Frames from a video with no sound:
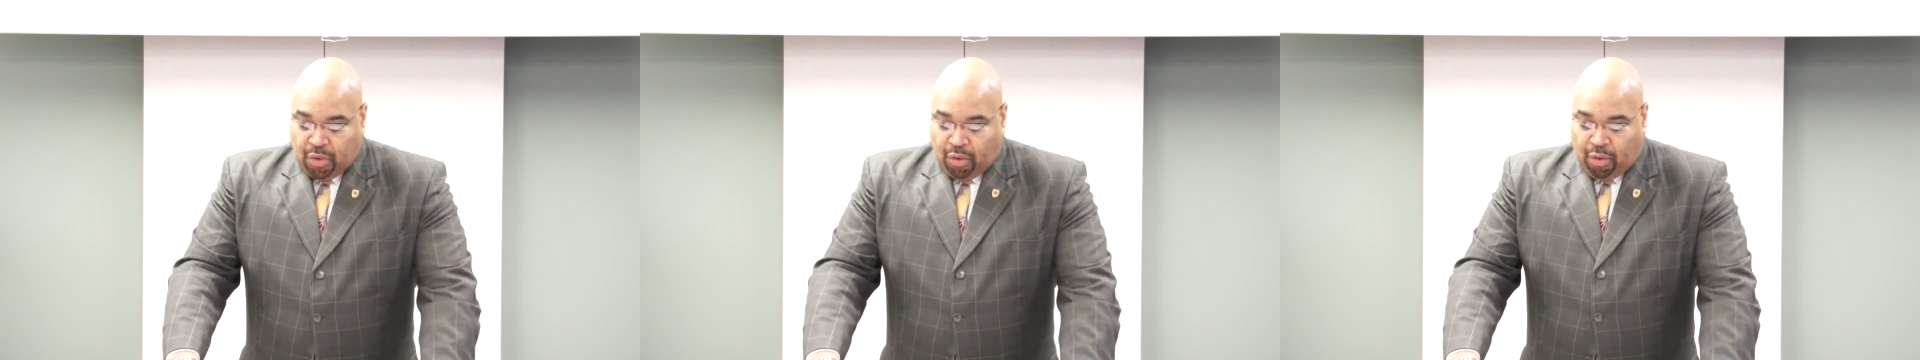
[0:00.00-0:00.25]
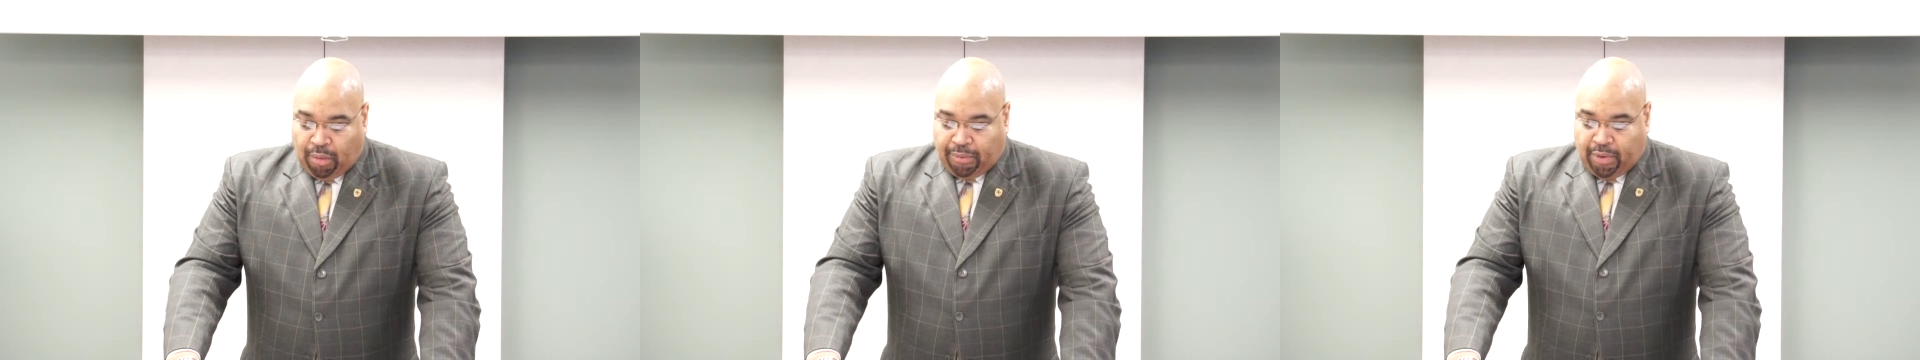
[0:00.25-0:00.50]

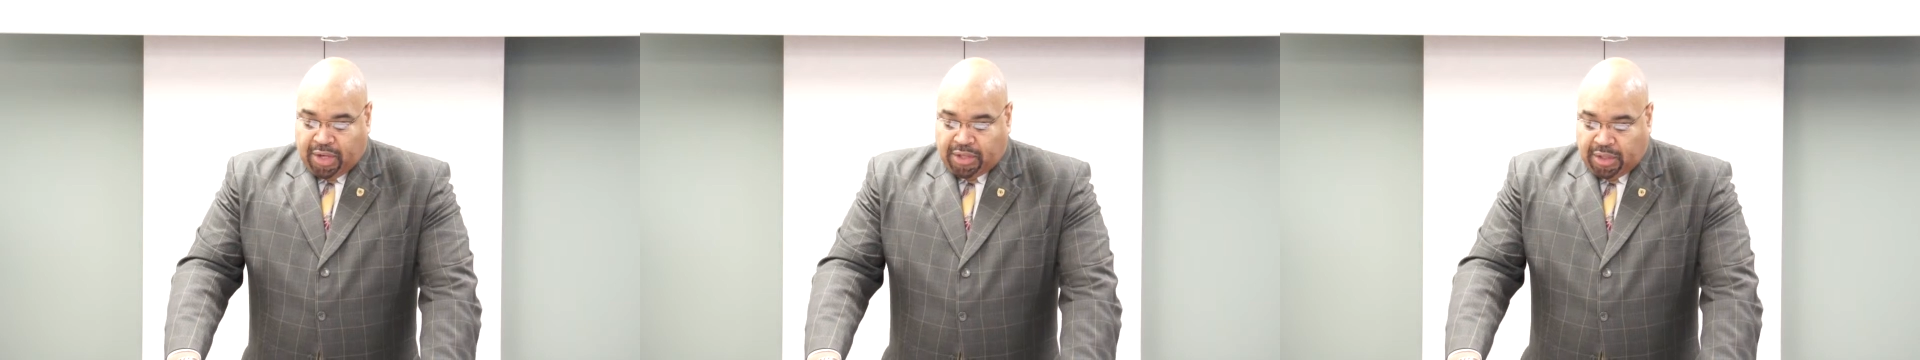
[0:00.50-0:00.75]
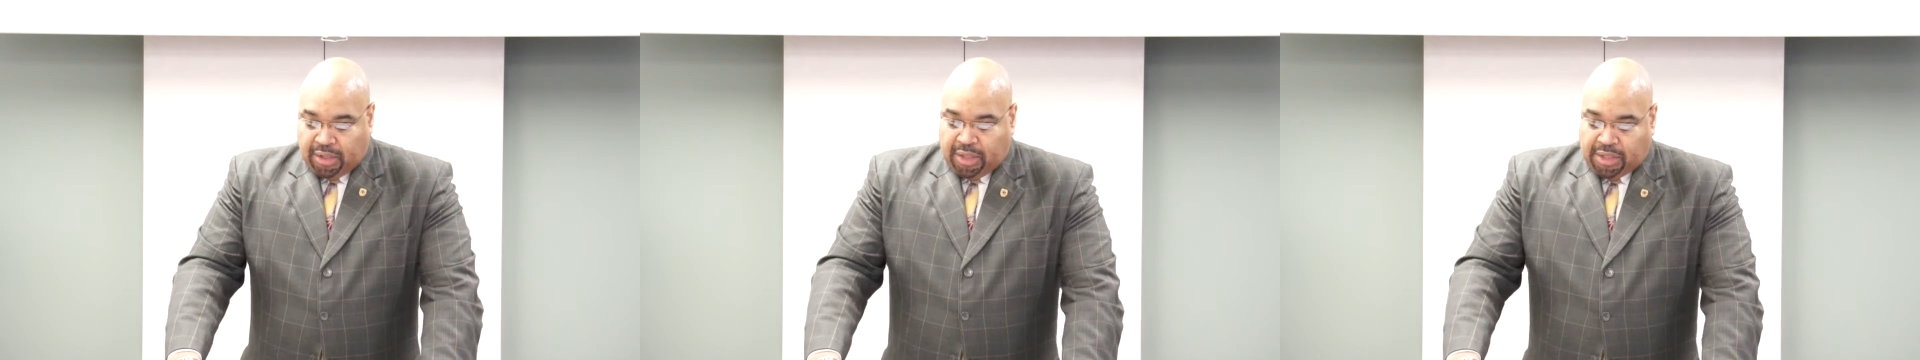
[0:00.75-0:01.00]

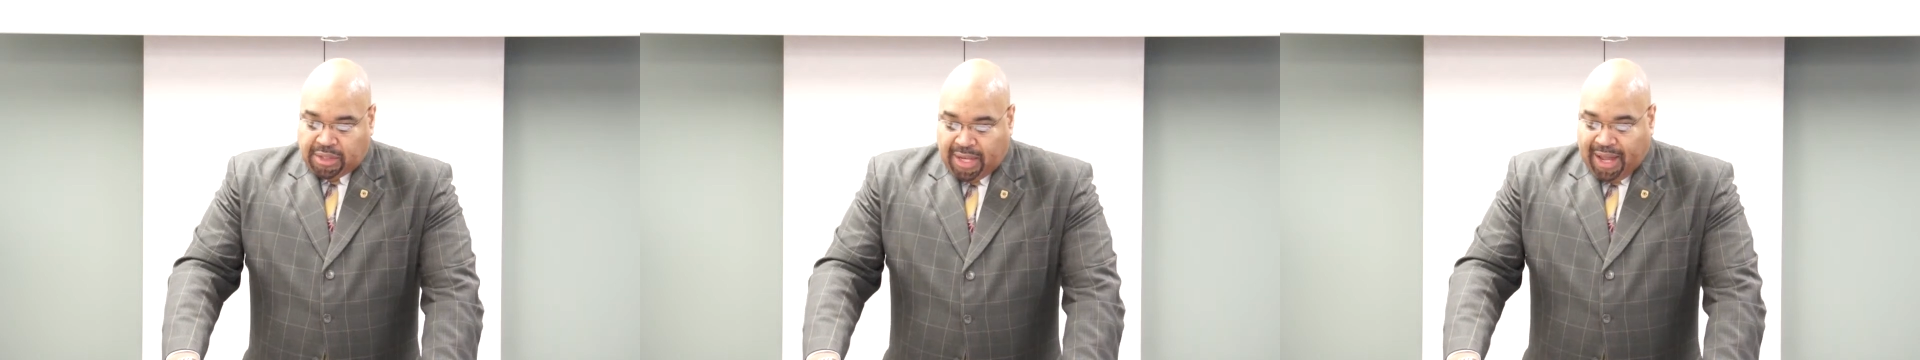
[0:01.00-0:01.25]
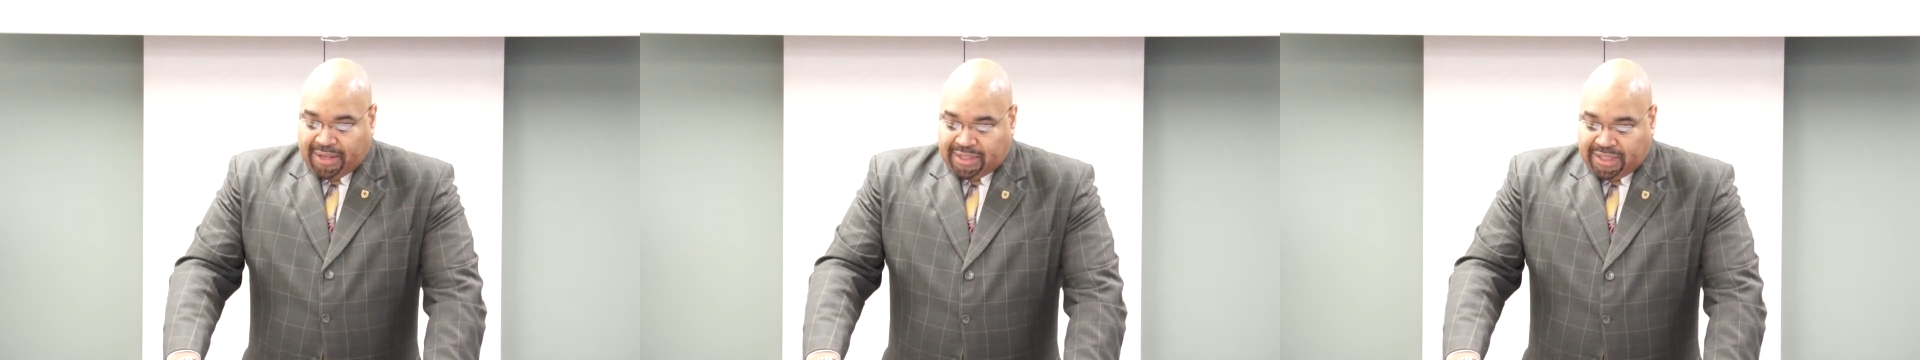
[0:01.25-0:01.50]
Corporation does
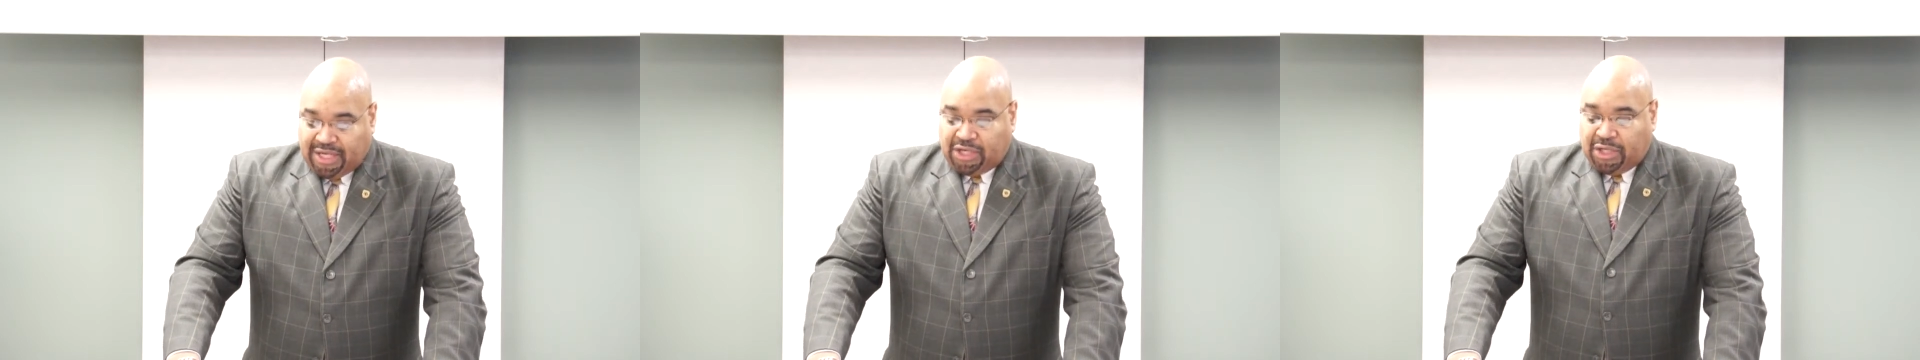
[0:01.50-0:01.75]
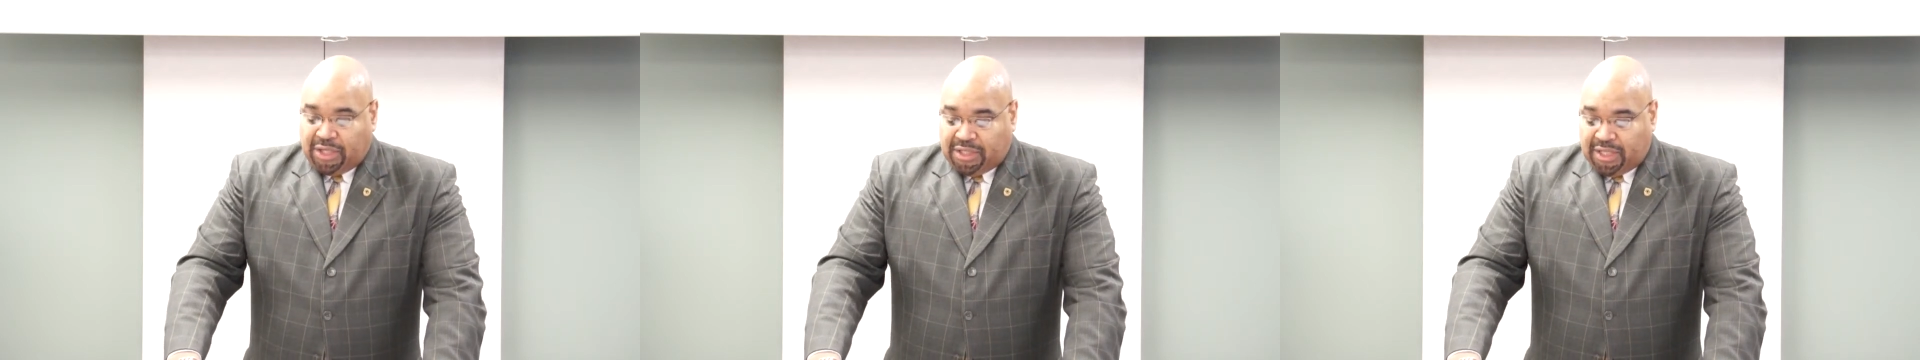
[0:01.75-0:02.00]
not
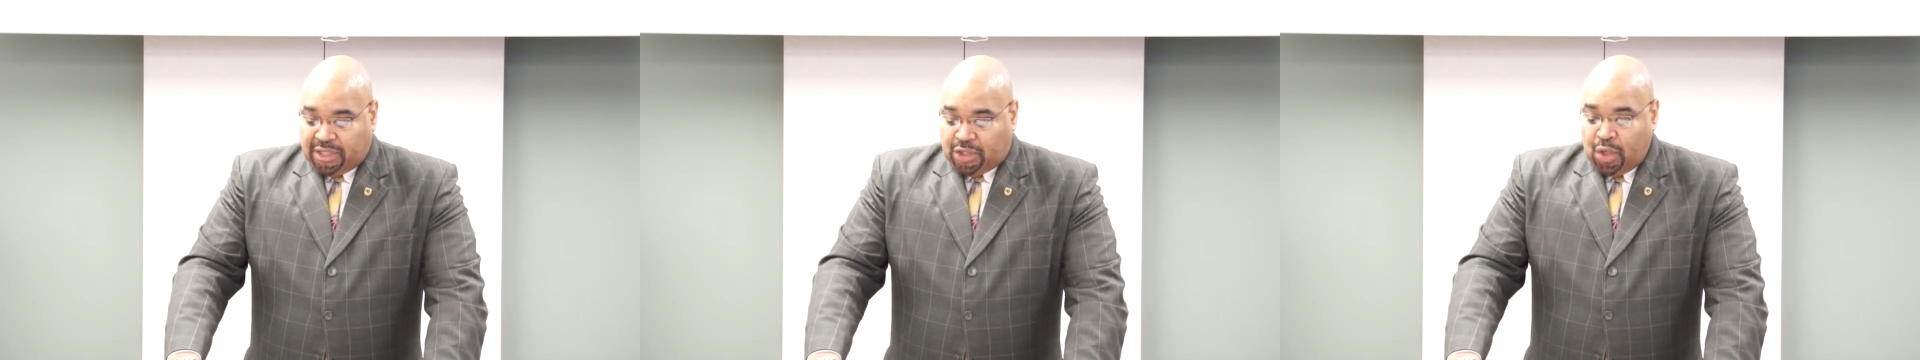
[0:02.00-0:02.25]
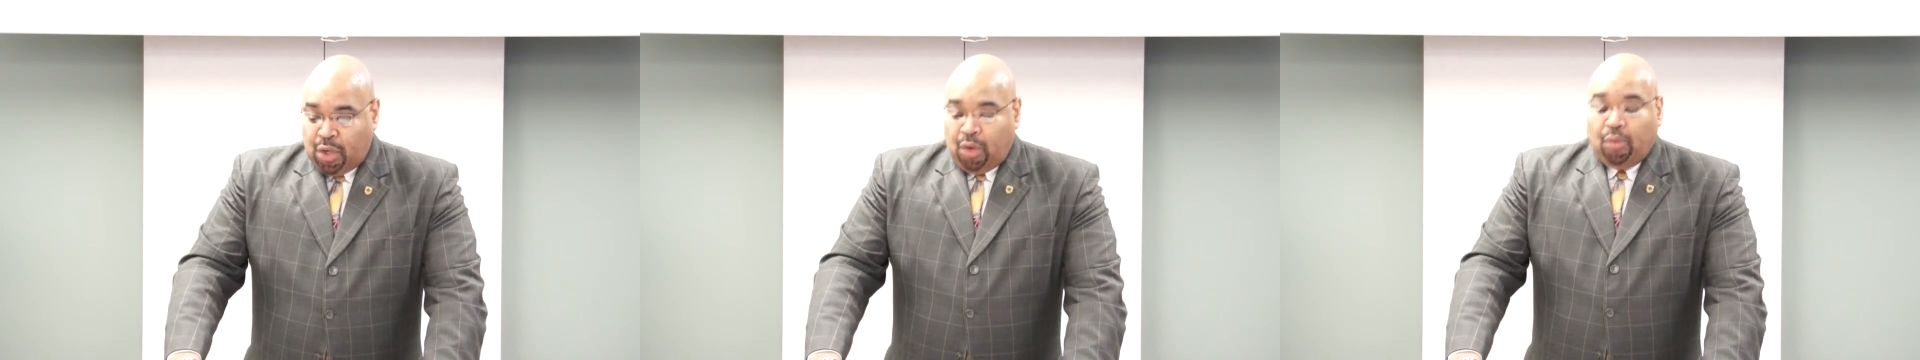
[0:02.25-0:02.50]
cease to exist